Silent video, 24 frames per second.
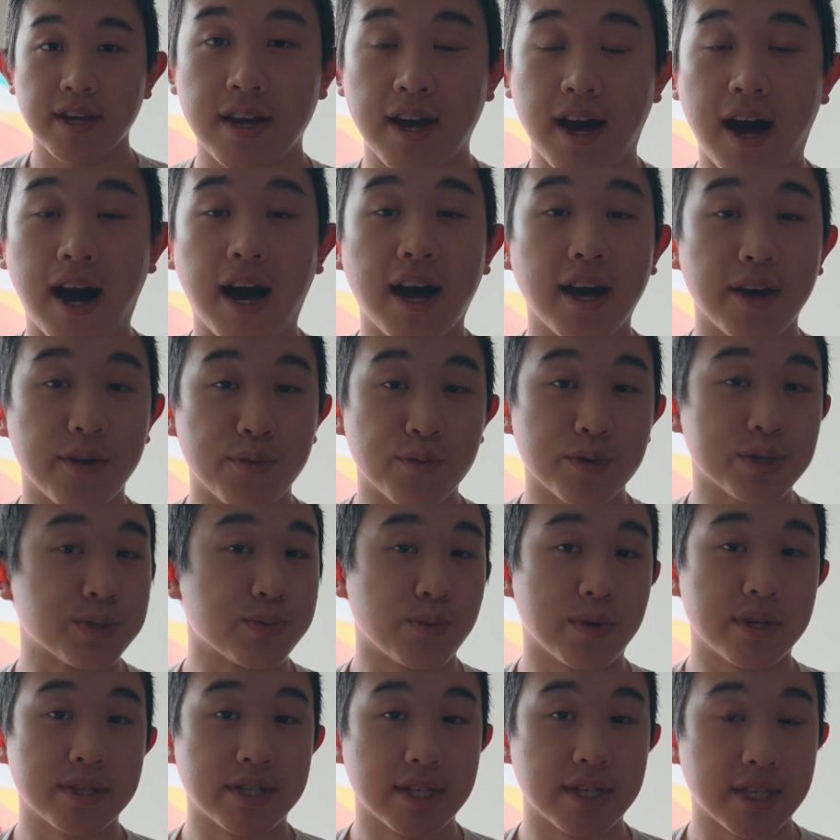I was
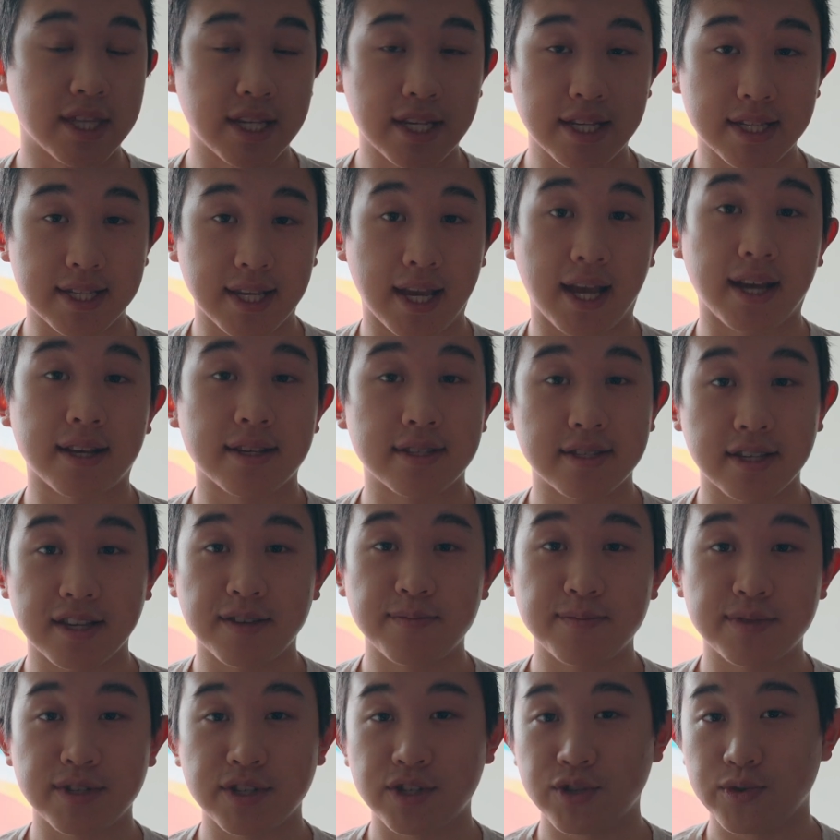once in the exact same
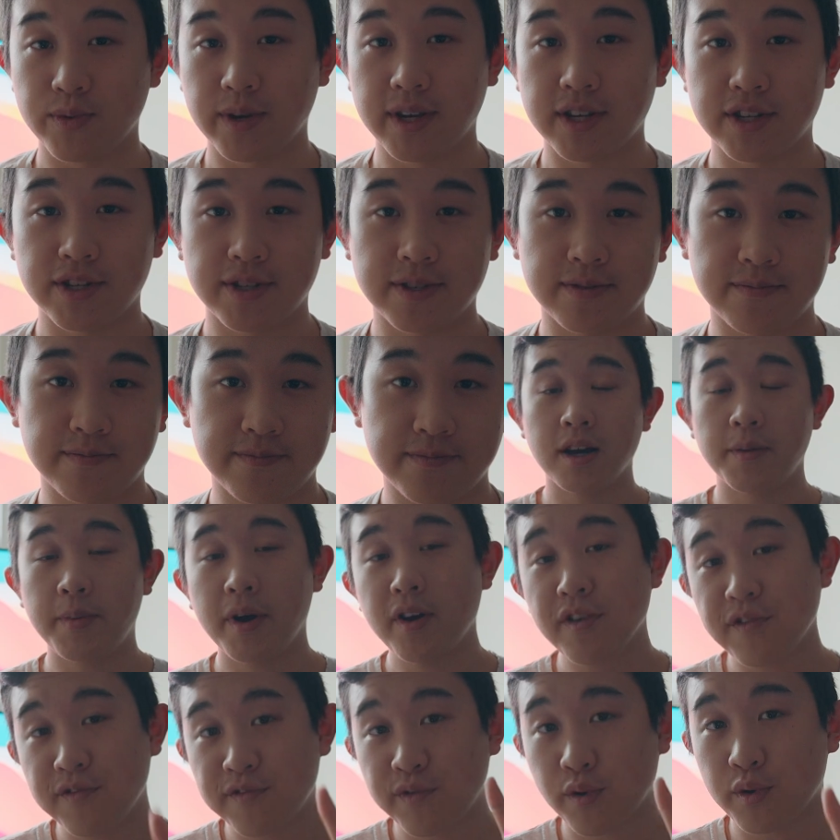situation.
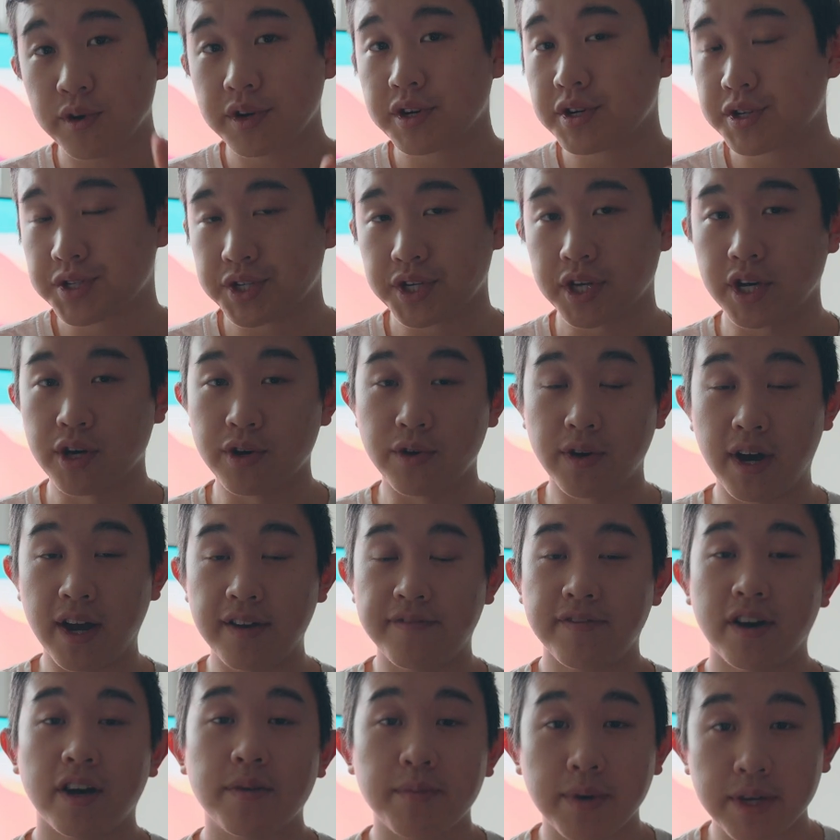About 4 years ago, I
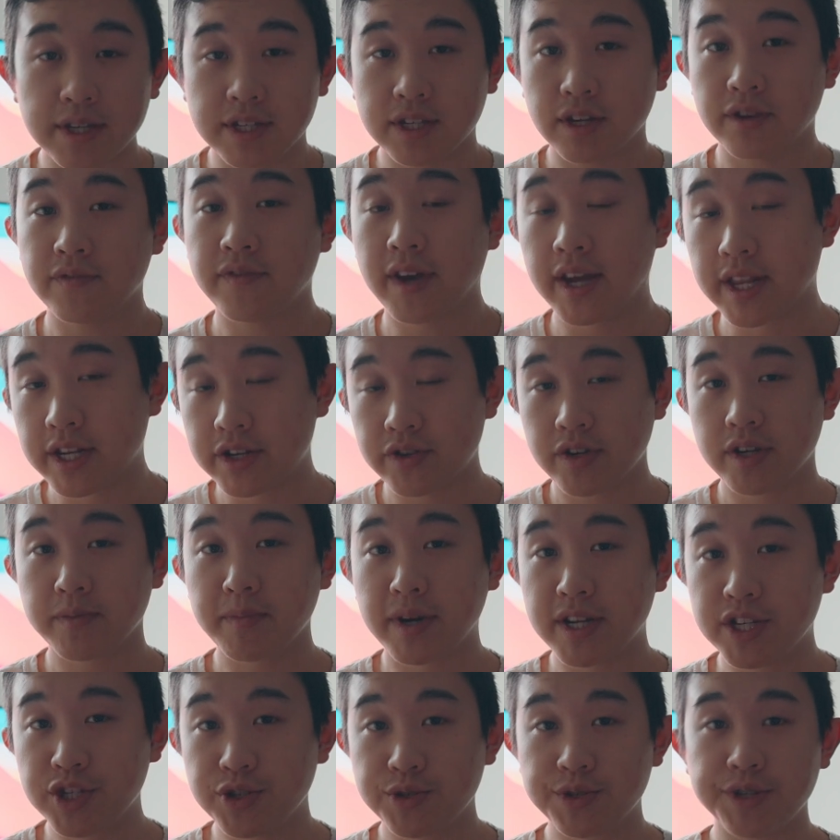found myself entering my
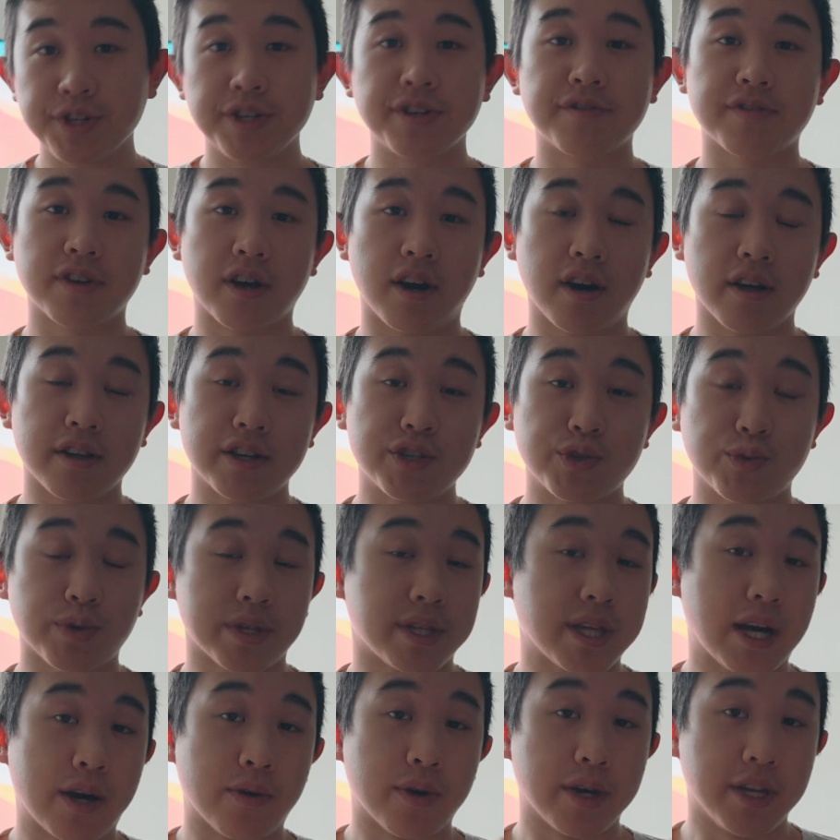junior year of college
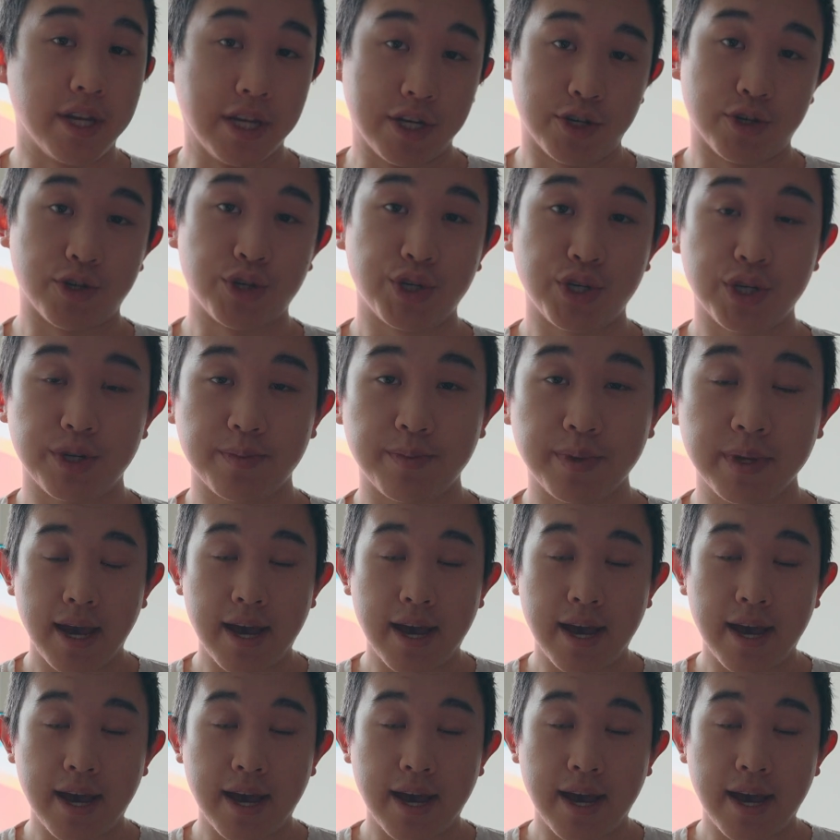without an internship.